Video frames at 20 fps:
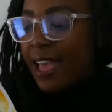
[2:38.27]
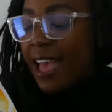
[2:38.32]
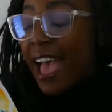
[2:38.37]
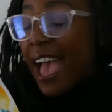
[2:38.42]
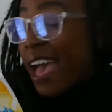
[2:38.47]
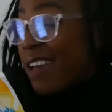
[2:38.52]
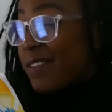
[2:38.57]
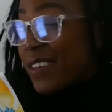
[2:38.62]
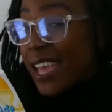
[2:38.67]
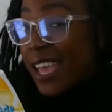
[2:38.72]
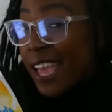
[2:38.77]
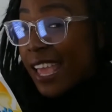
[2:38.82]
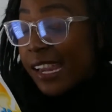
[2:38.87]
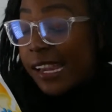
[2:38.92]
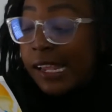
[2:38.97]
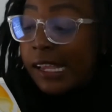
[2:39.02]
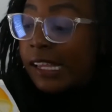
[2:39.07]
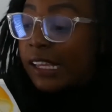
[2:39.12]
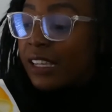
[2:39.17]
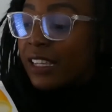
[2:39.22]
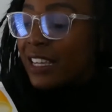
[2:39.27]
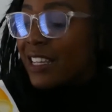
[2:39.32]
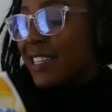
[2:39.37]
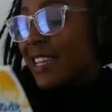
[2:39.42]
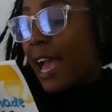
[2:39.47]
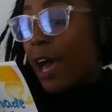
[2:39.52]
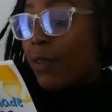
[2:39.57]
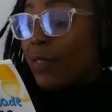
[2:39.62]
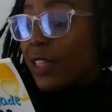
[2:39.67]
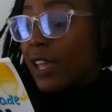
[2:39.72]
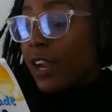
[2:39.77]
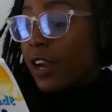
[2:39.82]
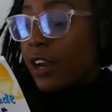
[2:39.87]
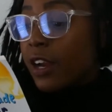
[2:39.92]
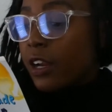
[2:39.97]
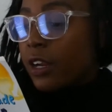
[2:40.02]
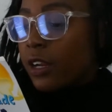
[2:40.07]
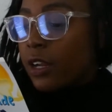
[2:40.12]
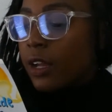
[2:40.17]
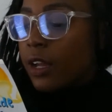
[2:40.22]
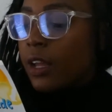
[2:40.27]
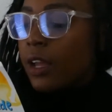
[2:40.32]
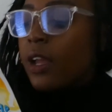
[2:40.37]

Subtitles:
Evan, you down there?